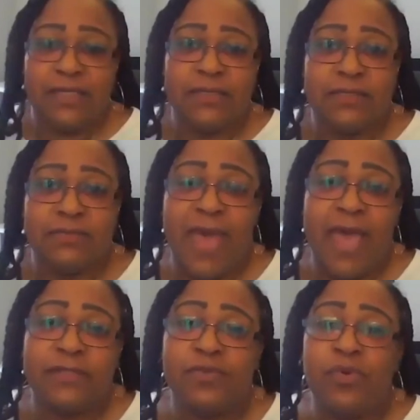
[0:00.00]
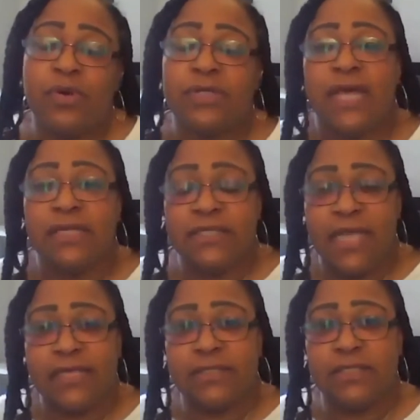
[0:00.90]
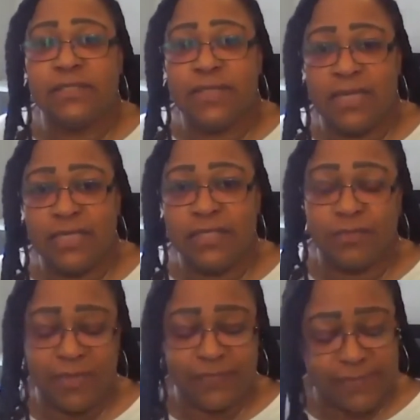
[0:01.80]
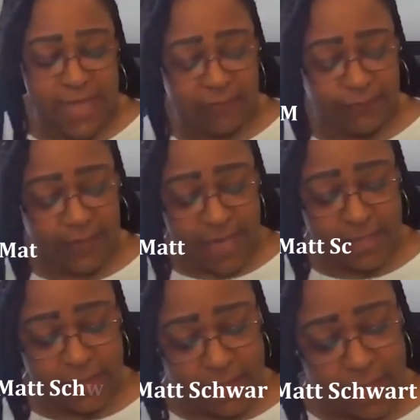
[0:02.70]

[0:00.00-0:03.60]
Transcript: This is Matt Schwartz out of Texas, and he's with Southlake